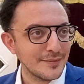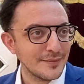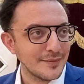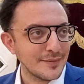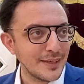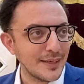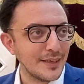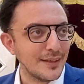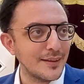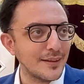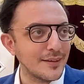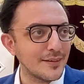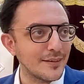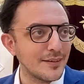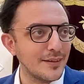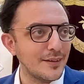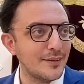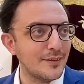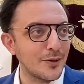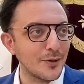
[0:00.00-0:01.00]
Anything
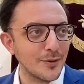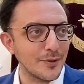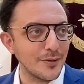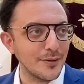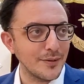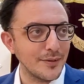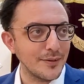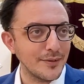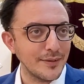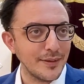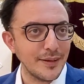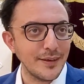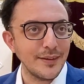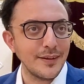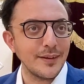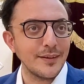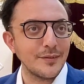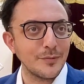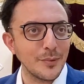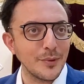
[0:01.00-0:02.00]
eternal,
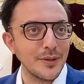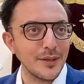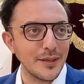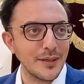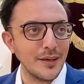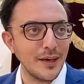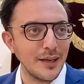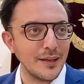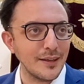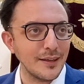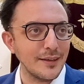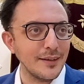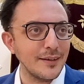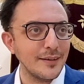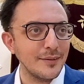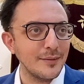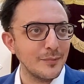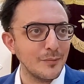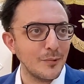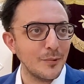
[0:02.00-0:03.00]
anything that's really godly,
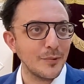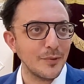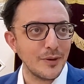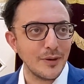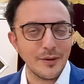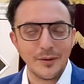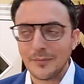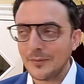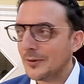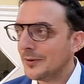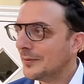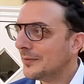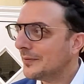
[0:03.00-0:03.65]
won't harm you.